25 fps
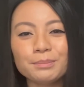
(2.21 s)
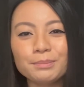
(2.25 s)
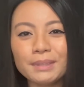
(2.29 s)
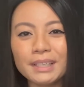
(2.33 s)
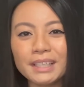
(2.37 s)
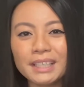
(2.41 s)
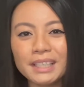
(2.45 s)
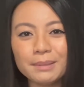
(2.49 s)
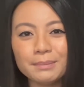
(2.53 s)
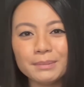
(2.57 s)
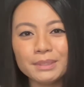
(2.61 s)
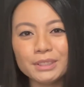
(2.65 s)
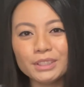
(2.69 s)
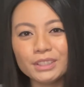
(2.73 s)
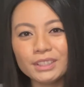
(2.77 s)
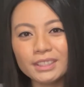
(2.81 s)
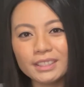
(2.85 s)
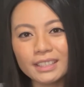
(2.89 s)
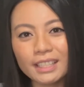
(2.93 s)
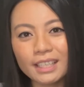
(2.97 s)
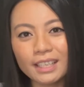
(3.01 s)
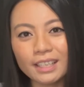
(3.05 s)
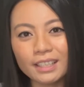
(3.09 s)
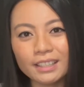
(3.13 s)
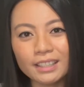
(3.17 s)
My name is
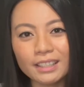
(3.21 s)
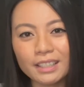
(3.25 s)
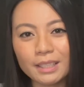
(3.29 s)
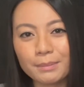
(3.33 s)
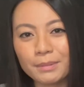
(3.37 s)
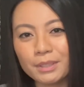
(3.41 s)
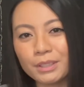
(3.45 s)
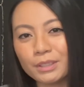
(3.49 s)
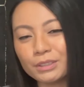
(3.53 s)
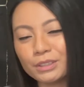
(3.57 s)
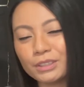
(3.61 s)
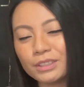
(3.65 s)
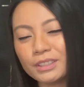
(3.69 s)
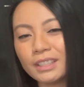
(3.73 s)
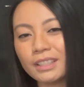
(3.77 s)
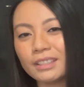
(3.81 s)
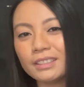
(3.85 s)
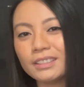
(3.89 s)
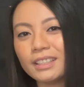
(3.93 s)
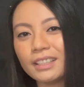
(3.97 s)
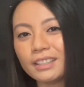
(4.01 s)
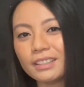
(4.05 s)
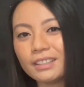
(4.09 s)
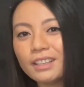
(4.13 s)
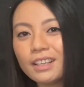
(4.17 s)
Giselle and I'm an
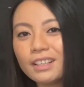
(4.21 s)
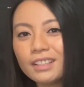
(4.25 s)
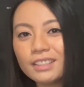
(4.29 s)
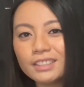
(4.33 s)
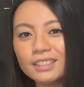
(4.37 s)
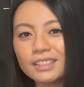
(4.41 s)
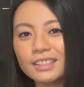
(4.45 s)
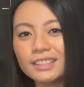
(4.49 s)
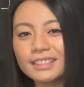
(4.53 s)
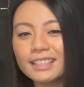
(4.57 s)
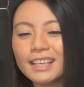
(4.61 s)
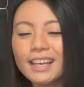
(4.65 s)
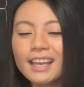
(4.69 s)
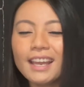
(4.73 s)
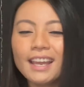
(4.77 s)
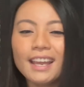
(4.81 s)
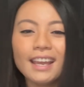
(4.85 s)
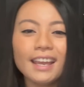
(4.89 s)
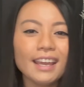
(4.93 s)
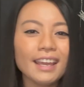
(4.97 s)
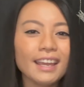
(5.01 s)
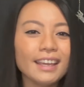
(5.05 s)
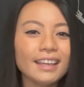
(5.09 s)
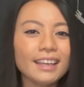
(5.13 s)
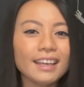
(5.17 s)
ultrasound technologist,
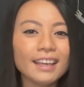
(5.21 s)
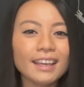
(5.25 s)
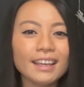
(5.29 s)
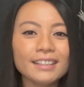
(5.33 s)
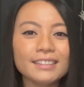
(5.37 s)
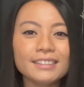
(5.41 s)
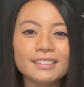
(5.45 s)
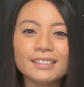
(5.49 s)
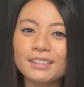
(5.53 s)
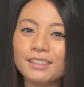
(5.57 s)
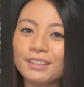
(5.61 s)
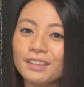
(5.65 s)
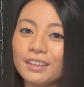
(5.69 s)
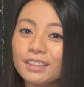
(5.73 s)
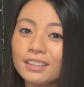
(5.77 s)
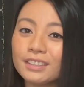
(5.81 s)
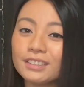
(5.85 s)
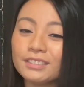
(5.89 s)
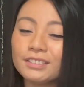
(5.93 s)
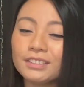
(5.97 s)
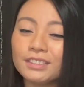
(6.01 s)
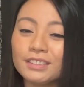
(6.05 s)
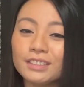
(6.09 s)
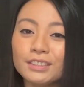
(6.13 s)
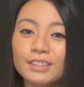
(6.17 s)
aka
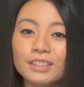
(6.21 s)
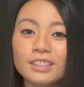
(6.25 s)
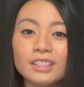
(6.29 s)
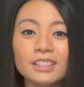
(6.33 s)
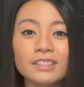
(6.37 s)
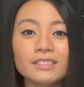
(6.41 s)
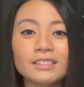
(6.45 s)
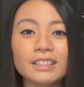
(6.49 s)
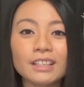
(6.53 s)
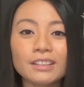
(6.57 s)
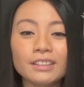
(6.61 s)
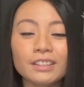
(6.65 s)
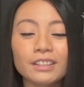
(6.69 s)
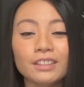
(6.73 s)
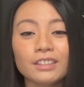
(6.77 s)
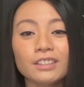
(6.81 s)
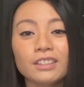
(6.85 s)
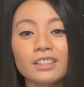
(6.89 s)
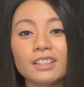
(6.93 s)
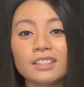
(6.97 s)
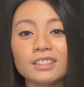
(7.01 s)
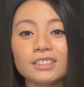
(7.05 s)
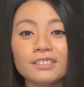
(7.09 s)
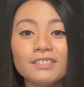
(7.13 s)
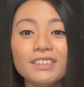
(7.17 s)
sonographer, who lives out here in
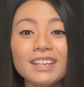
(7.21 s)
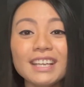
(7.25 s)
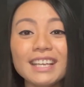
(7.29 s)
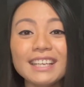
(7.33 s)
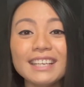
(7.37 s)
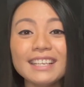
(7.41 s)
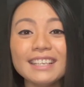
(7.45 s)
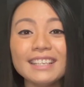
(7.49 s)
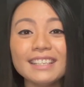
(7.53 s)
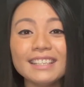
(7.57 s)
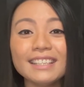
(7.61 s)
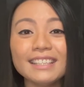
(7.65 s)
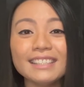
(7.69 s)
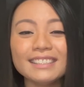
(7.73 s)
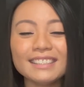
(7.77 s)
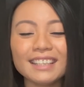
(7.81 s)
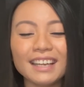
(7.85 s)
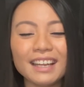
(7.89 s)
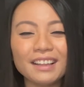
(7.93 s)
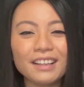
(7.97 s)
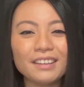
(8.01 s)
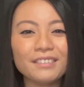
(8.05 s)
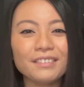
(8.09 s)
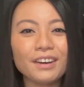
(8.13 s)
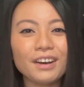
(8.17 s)
Las Vegas, and
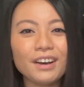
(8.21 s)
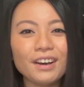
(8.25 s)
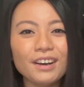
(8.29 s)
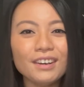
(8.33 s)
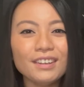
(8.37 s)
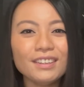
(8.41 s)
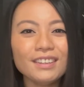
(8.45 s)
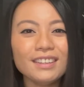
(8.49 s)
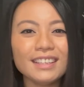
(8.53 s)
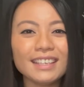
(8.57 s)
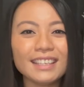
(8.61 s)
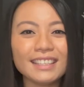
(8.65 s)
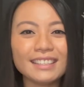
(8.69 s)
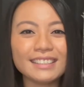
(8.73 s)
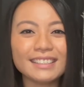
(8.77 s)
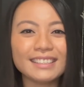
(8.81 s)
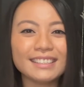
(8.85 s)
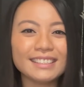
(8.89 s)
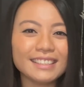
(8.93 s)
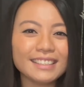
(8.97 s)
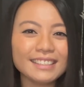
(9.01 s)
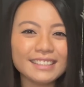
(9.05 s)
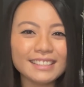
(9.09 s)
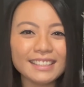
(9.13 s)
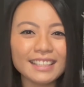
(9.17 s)
I love all things
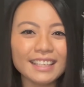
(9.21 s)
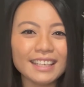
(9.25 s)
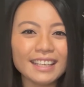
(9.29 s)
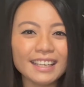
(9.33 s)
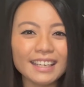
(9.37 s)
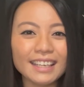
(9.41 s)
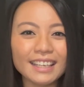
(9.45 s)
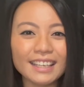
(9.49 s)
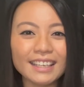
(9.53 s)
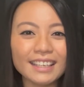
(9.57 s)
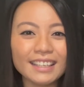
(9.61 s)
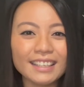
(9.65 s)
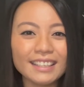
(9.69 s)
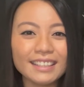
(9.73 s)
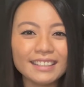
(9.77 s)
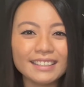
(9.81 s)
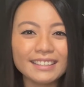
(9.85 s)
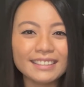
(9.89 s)
Disney.